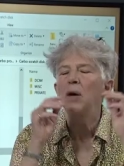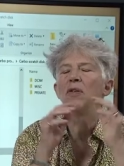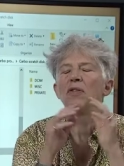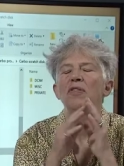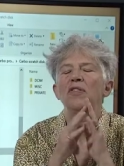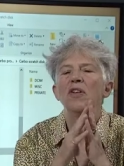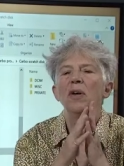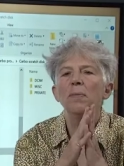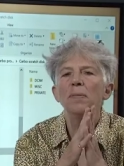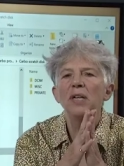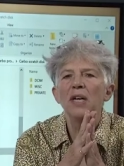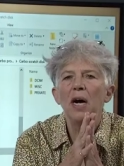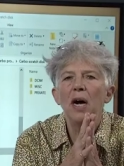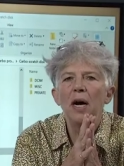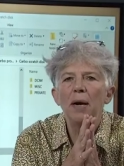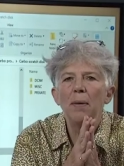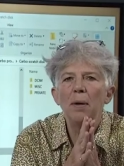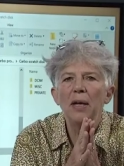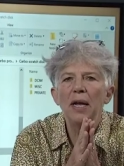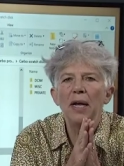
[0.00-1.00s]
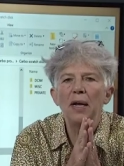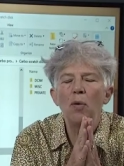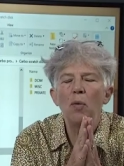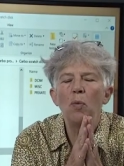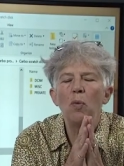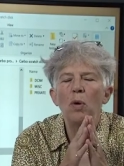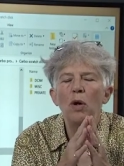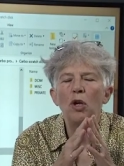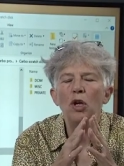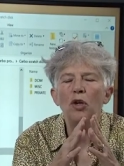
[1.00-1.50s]
sometimes like
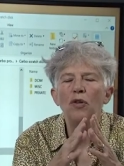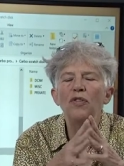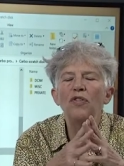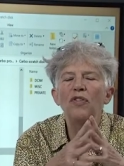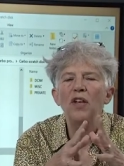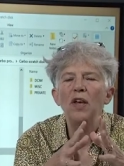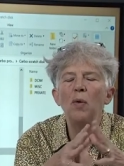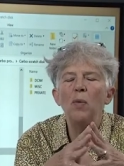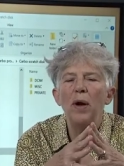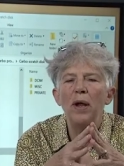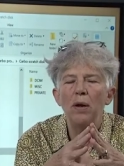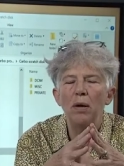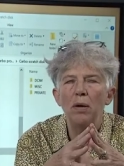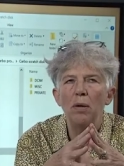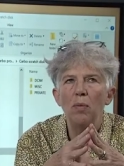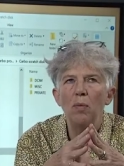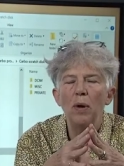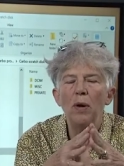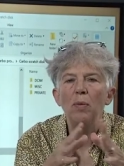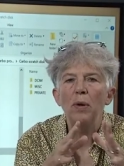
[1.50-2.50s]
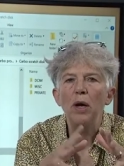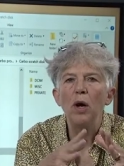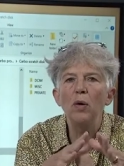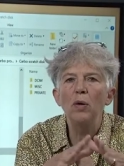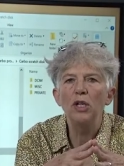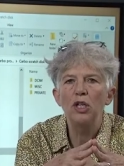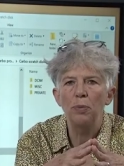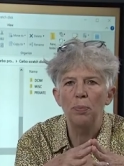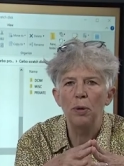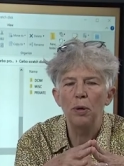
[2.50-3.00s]
you'll see when when we go
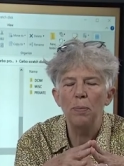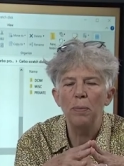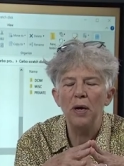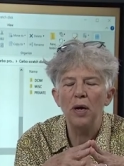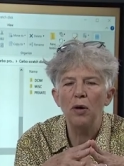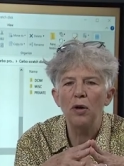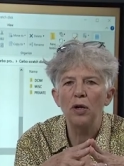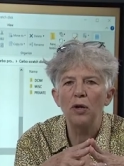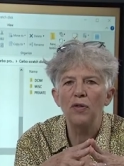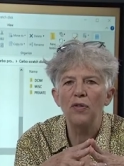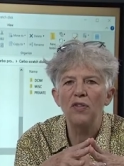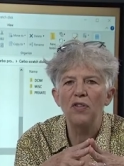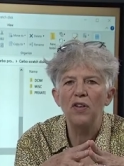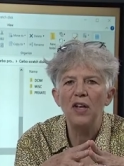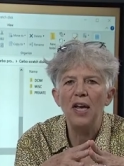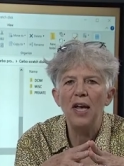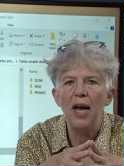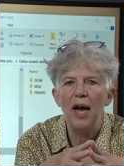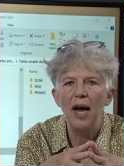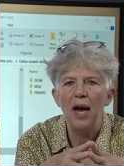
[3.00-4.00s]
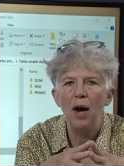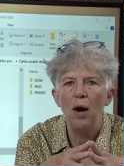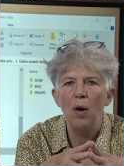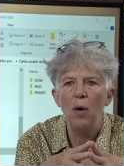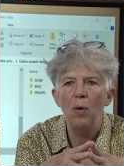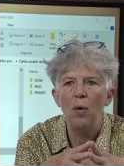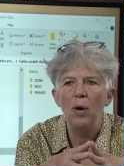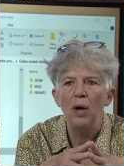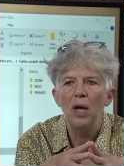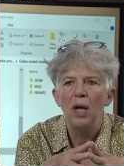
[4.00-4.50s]
into premiere you'll see
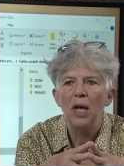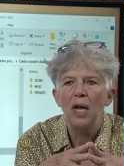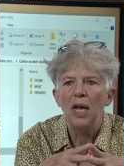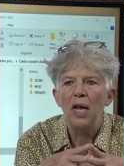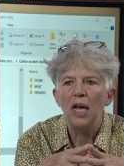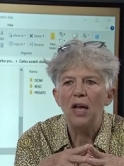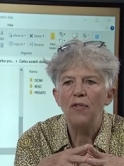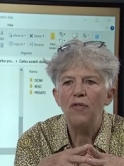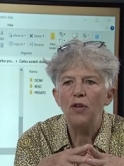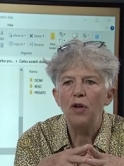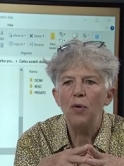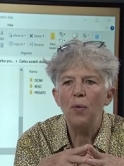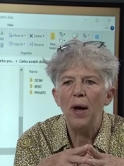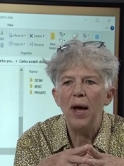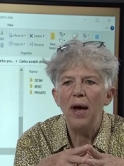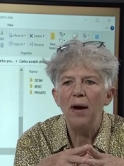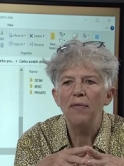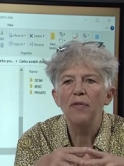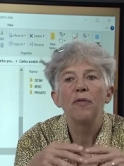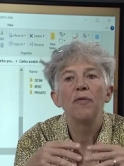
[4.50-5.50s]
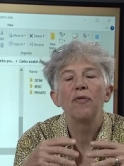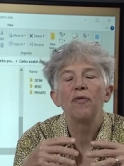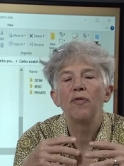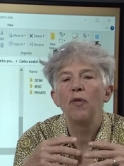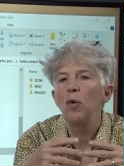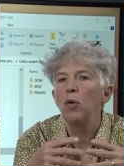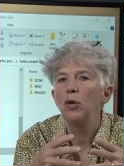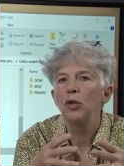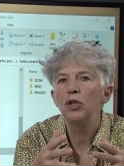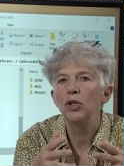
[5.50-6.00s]
how if you have a
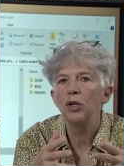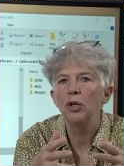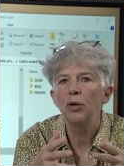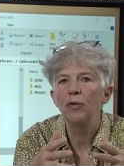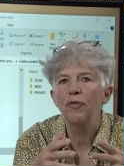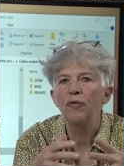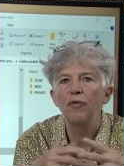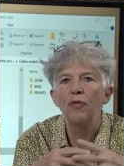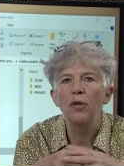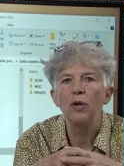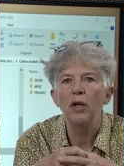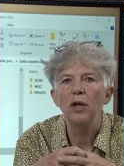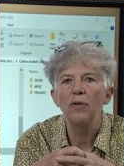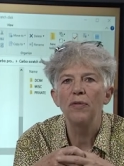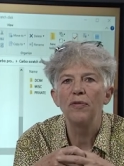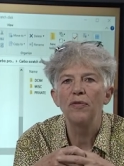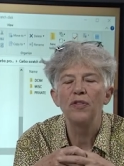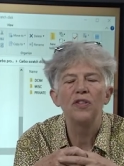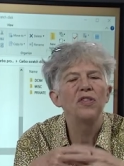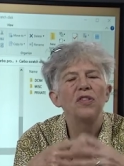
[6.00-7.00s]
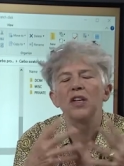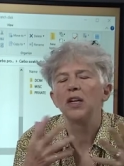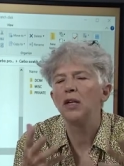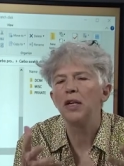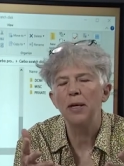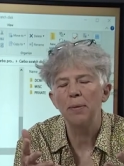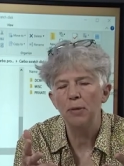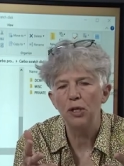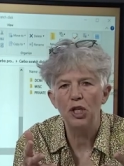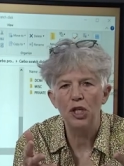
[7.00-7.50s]
folder full of still
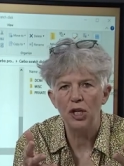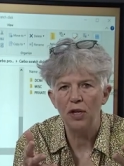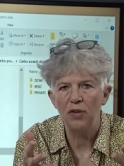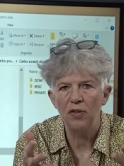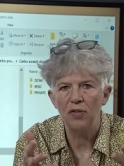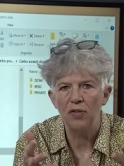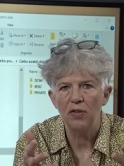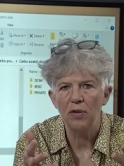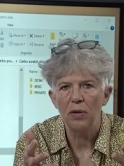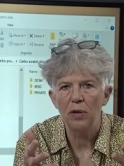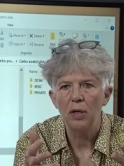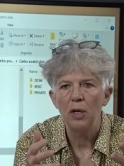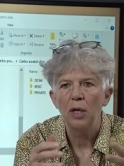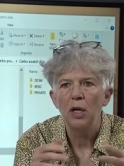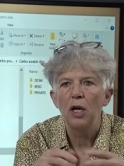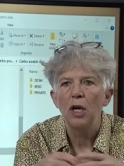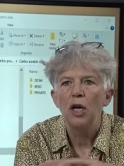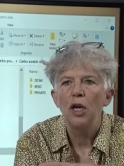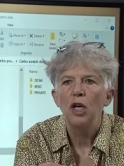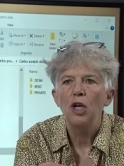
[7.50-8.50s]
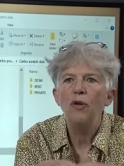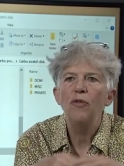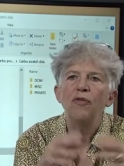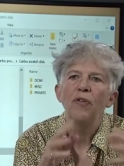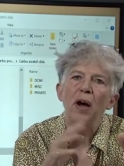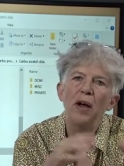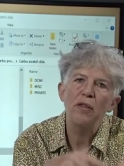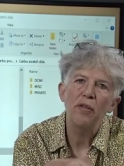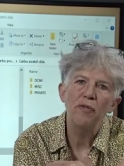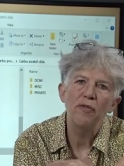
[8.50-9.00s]
images you
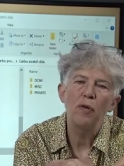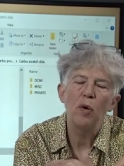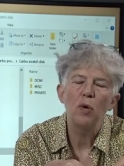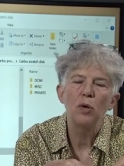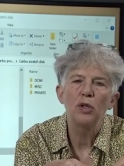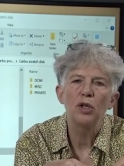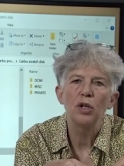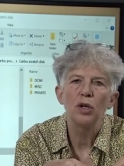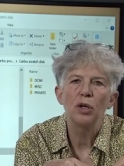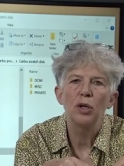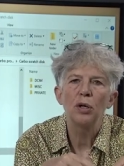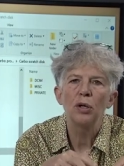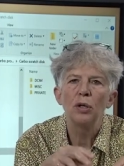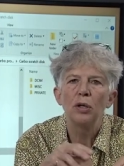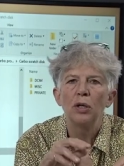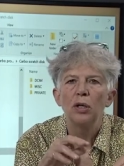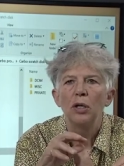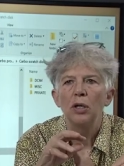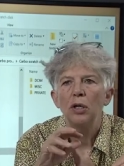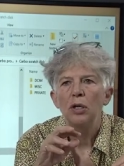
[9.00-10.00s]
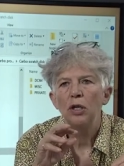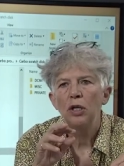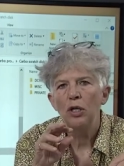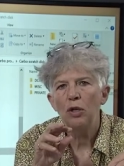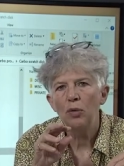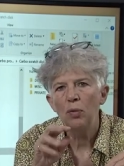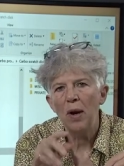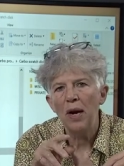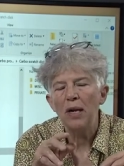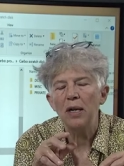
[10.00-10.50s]
find the folder
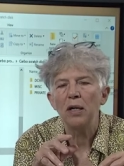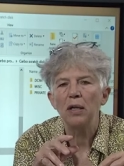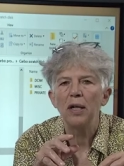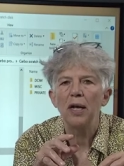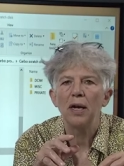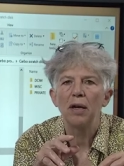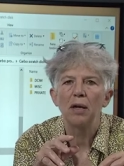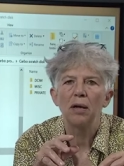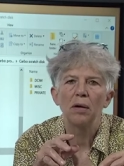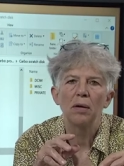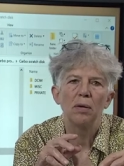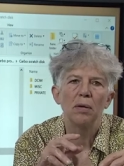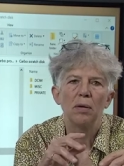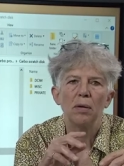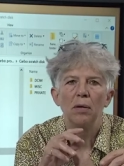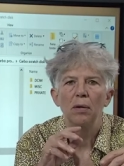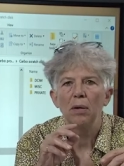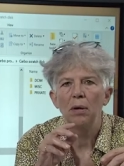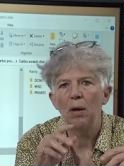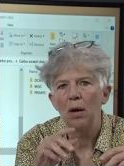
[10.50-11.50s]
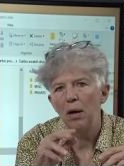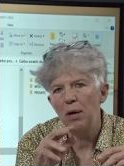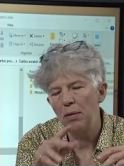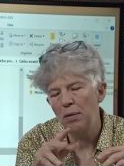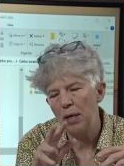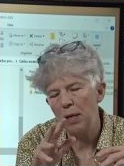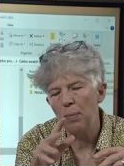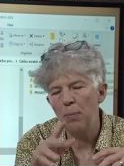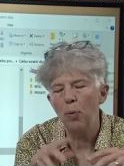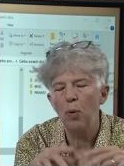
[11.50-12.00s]
you right click on
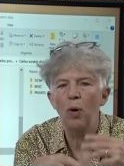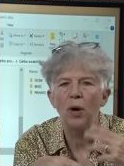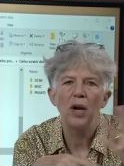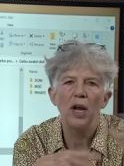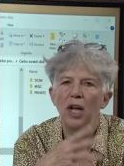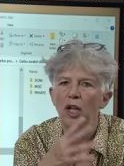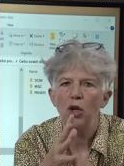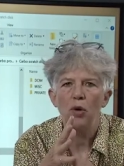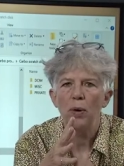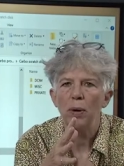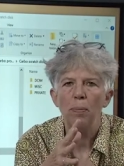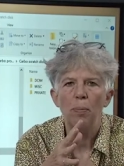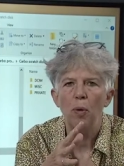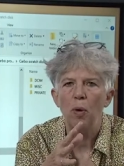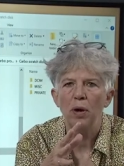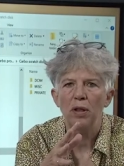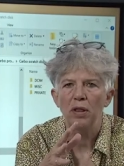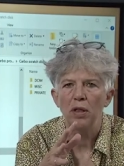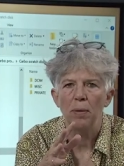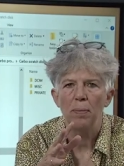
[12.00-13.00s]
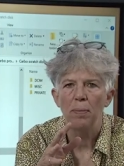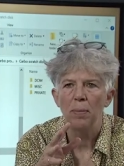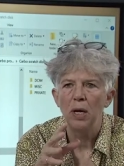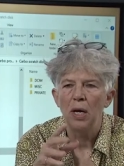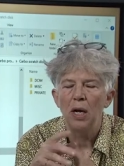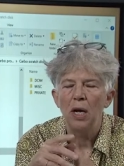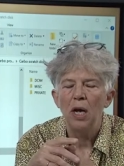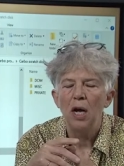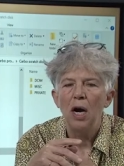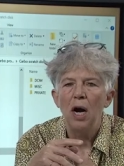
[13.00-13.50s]
import and you import them
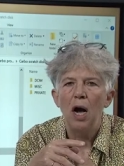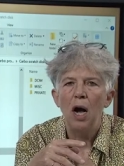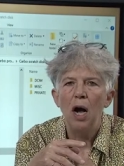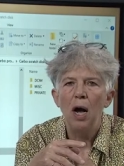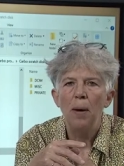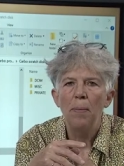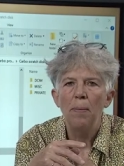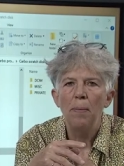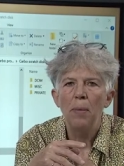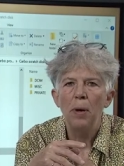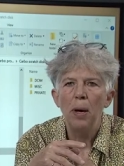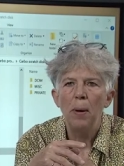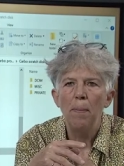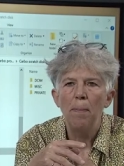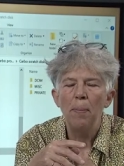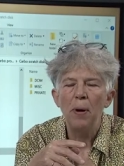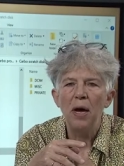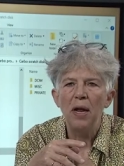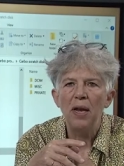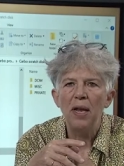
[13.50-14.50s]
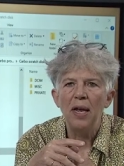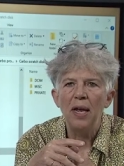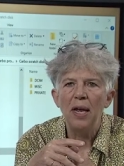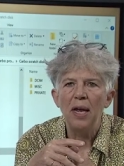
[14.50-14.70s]
um, but